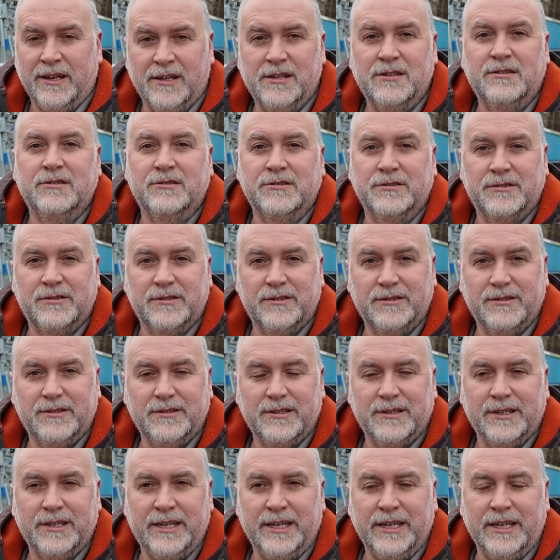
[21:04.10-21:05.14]
they'll just
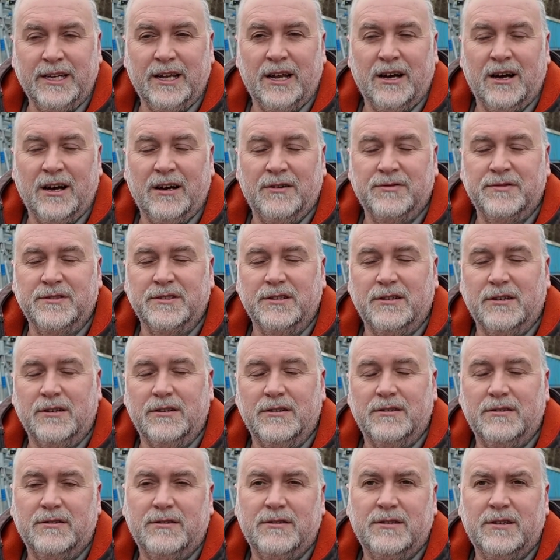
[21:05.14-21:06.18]
heel off.
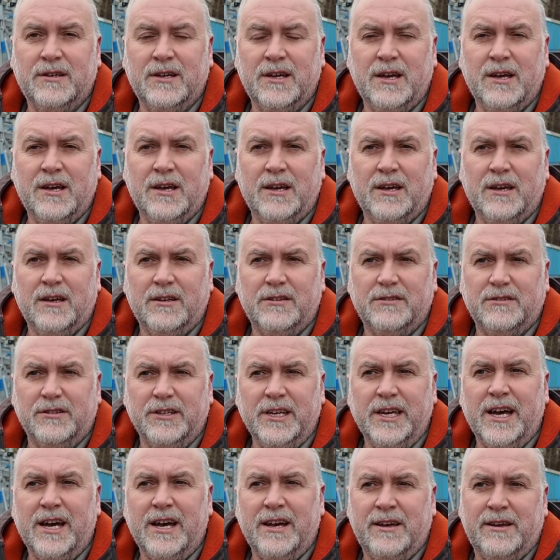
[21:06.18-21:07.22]
So
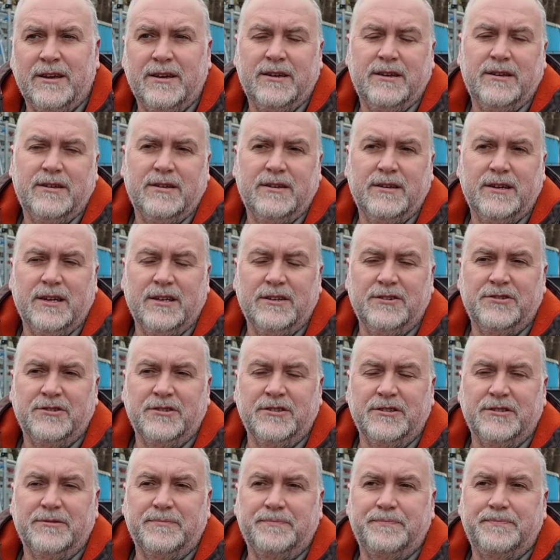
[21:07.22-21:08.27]
yeah, and
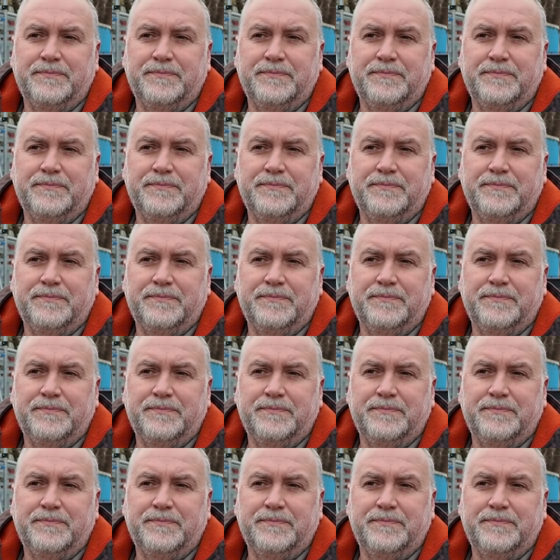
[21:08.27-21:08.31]
sure.